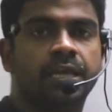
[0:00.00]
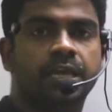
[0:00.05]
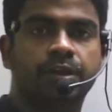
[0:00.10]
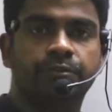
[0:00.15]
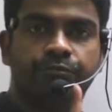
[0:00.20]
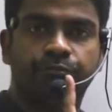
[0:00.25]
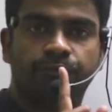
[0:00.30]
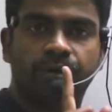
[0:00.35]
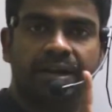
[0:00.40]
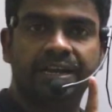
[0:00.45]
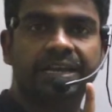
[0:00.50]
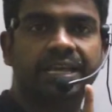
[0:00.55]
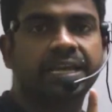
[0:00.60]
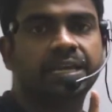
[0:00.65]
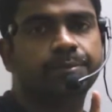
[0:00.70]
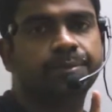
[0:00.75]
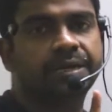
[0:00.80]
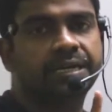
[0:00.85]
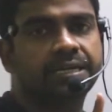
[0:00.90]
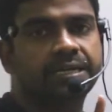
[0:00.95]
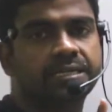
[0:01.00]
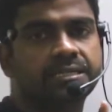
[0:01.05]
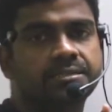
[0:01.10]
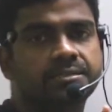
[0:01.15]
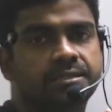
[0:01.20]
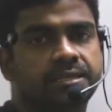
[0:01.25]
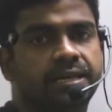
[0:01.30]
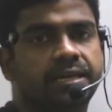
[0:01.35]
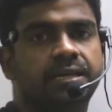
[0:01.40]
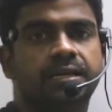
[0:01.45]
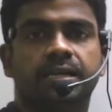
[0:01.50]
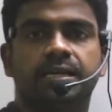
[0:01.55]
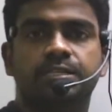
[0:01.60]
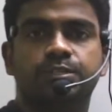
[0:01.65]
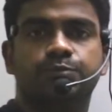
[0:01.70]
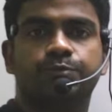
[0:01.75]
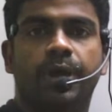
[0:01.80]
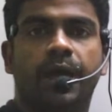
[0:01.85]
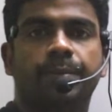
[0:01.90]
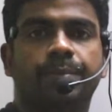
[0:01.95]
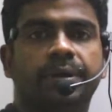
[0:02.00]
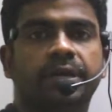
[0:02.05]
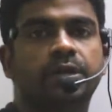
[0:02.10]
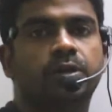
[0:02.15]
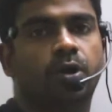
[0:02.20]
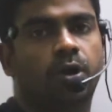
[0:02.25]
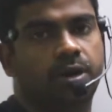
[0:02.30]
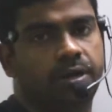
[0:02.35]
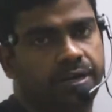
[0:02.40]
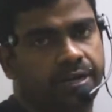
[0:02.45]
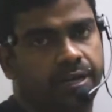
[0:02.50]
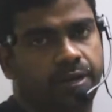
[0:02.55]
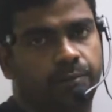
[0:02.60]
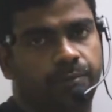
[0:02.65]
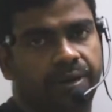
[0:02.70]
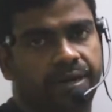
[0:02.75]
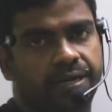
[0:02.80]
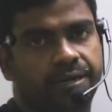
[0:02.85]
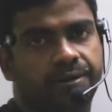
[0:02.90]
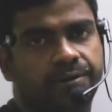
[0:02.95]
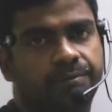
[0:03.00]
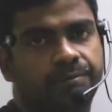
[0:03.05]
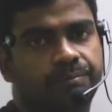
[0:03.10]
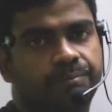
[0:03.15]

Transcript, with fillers: If 1 element is there, swapping not required.